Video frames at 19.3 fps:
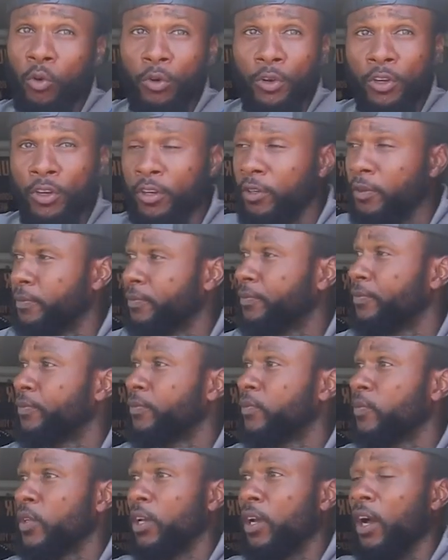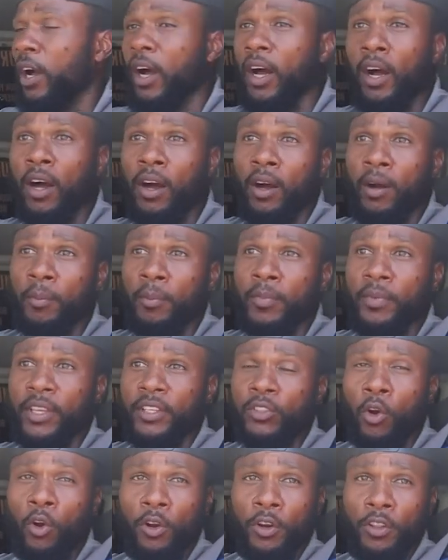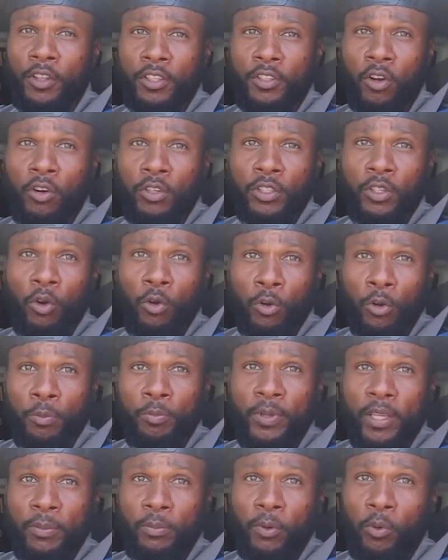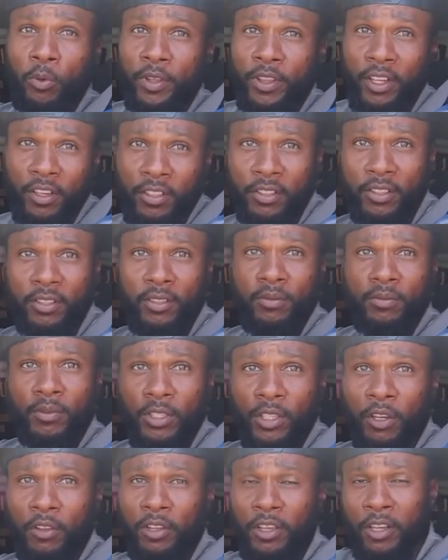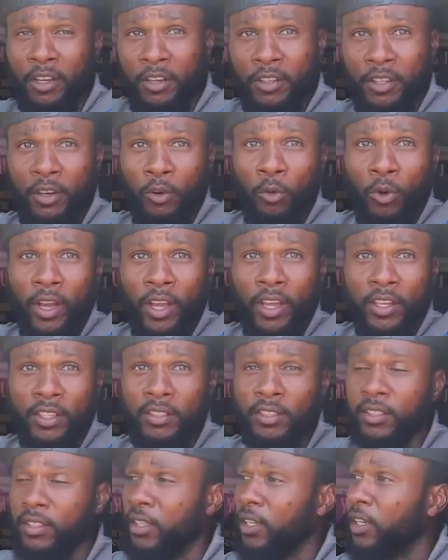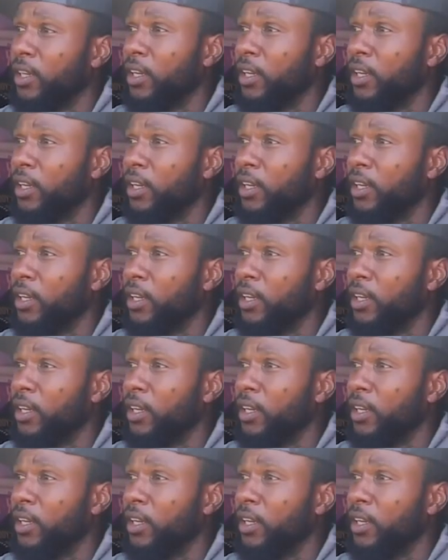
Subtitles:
older. It's harder to talk to older people when they're, you know, they're in their ways.